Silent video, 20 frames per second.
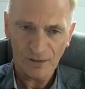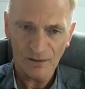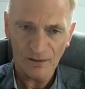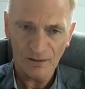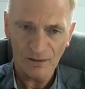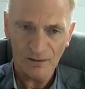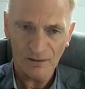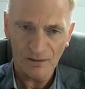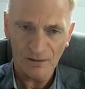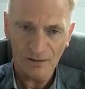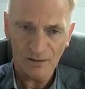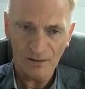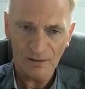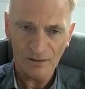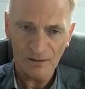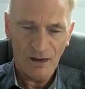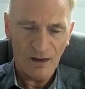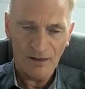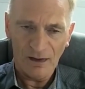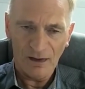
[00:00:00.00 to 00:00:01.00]

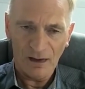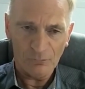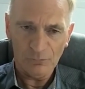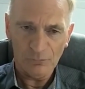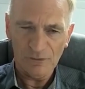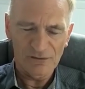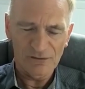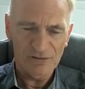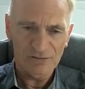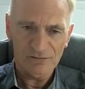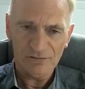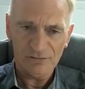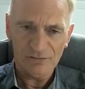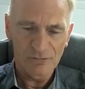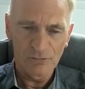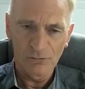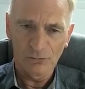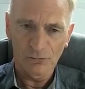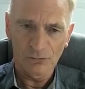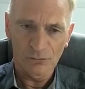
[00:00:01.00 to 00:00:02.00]
and I would
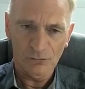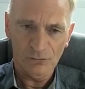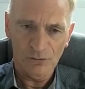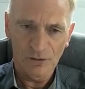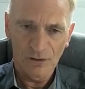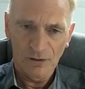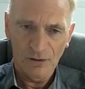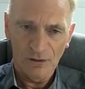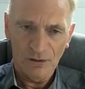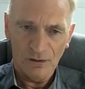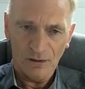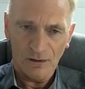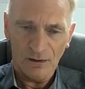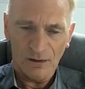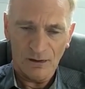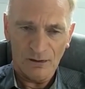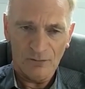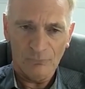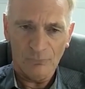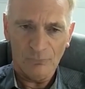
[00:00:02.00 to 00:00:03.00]
know
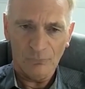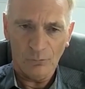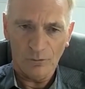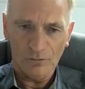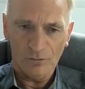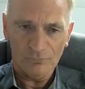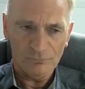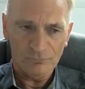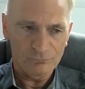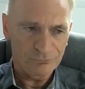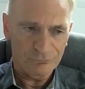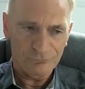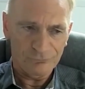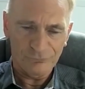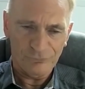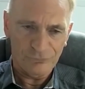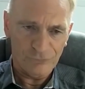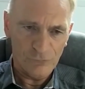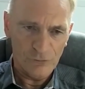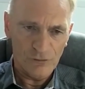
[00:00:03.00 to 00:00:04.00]
what
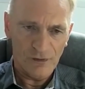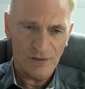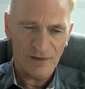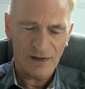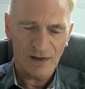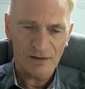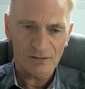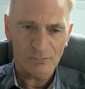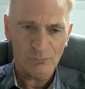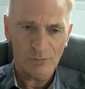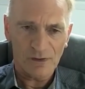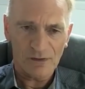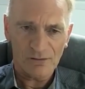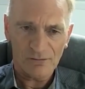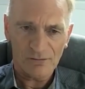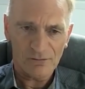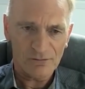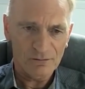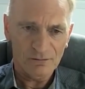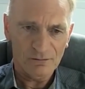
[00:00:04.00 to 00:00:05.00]
foot they kicked with,
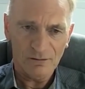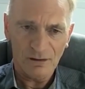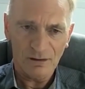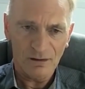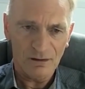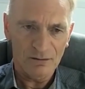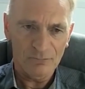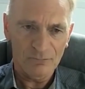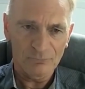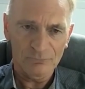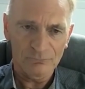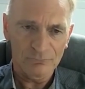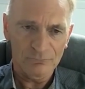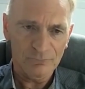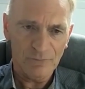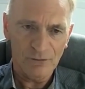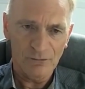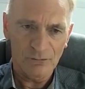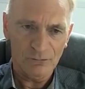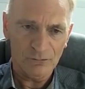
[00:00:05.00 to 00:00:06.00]

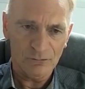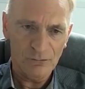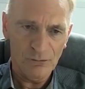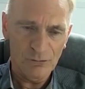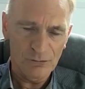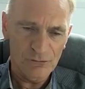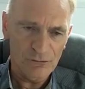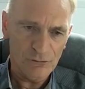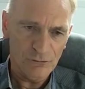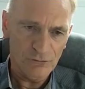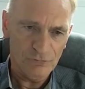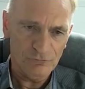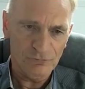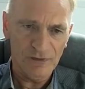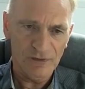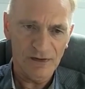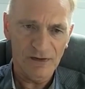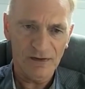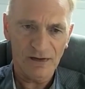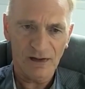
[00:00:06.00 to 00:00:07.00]
who took
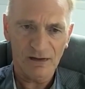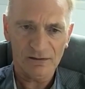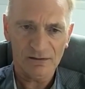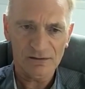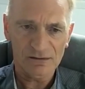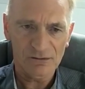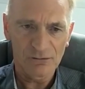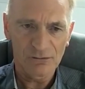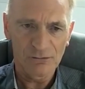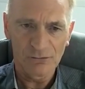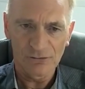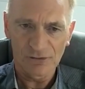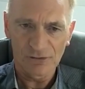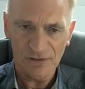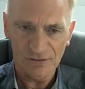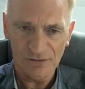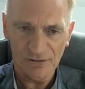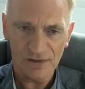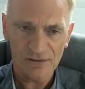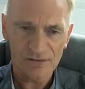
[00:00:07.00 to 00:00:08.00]
free kicks, who
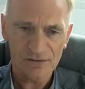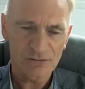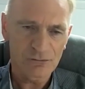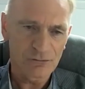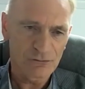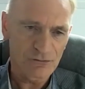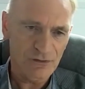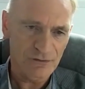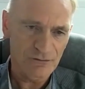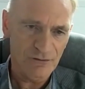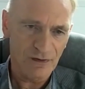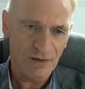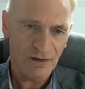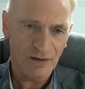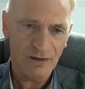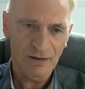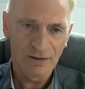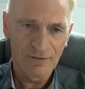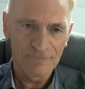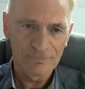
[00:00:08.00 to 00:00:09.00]
did this, who did
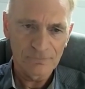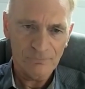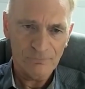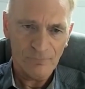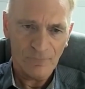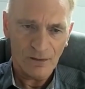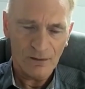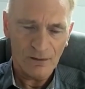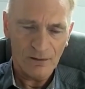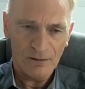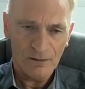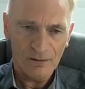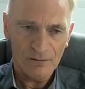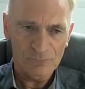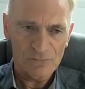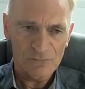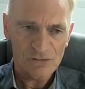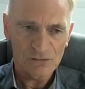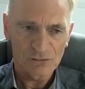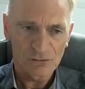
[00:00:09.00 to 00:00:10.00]
that,
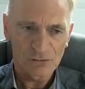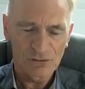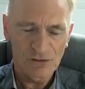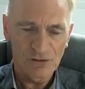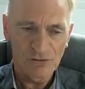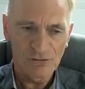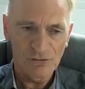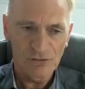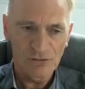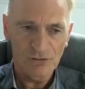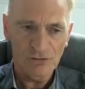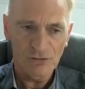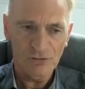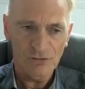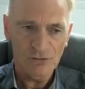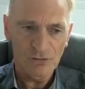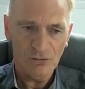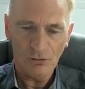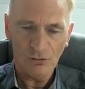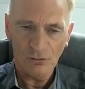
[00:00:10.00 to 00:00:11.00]
and so you
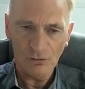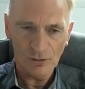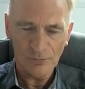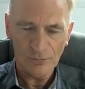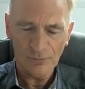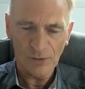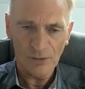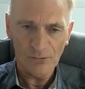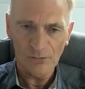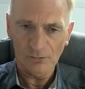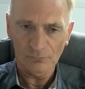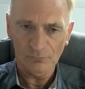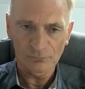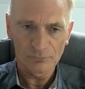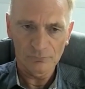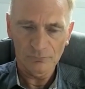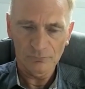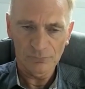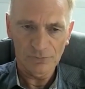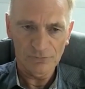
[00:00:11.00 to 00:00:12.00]
knew all about them
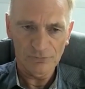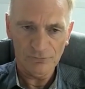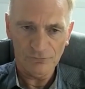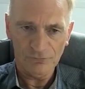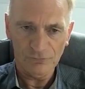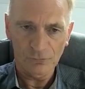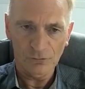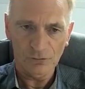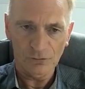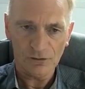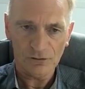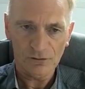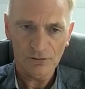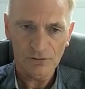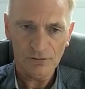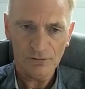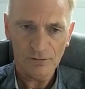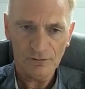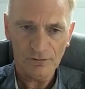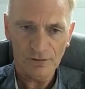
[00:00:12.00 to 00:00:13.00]
before
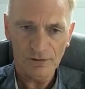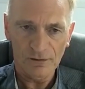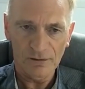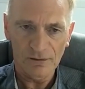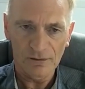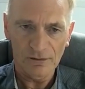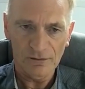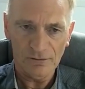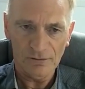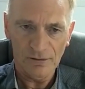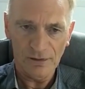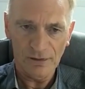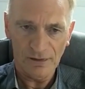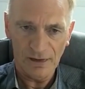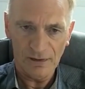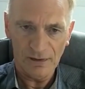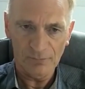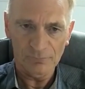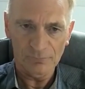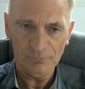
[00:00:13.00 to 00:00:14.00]
the
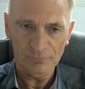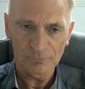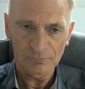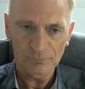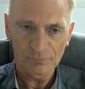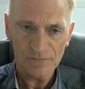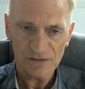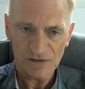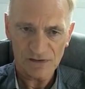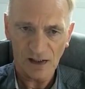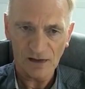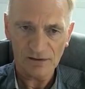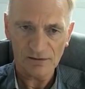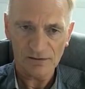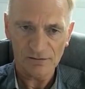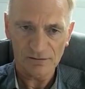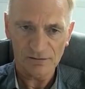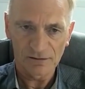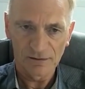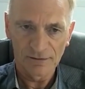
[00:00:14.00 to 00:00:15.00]
game
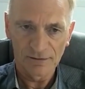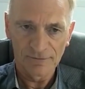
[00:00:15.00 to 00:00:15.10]
started.